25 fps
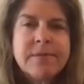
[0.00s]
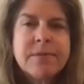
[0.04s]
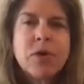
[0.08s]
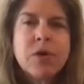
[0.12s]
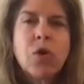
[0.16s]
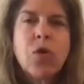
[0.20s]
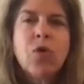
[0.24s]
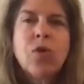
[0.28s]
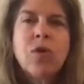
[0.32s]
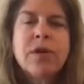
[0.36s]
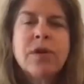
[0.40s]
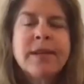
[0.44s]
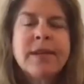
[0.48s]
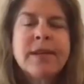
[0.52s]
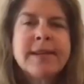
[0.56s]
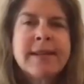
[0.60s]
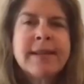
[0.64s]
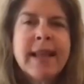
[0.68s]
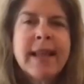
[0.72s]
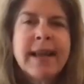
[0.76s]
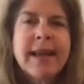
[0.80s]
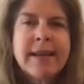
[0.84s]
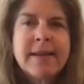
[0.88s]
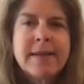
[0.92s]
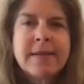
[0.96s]
Golden
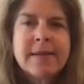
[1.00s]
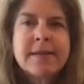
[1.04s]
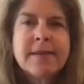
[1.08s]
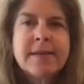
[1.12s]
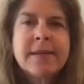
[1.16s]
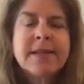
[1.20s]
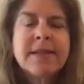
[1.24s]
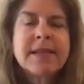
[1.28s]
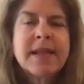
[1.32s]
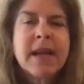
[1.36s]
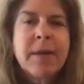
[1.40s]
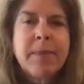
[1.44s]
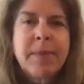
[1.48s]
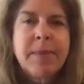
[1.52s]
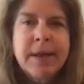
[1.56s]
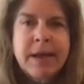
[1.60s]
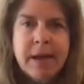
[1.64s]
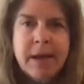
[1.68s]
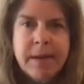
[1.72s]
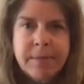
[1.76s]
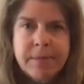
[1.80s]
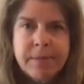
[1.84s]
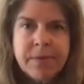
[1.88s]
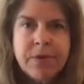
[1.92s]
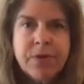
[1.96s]
light is coming
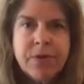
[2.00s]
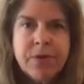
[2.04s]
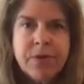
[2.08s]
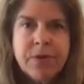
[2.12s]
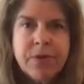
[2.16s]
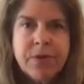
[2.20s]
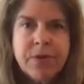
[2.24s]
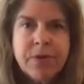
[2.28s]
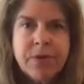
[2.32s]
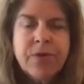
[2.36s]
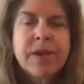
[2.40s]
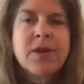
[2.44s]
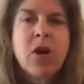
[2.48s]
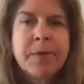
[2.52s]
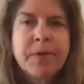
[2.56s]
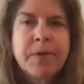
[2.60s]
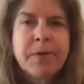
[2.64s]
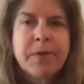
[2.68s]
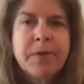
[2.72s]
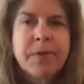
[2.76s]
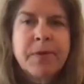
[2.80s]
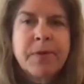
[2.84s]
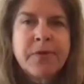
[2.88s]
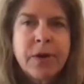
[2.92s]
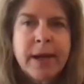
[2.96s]
up through the top
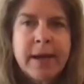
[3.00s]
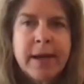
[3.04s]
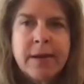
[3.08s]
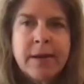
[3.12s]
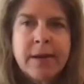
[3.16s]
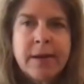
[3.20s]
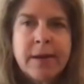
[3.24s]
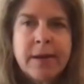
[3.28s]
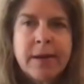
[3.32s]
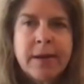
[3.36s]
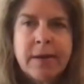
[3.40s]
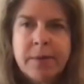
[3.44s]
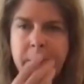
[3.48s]
of your head.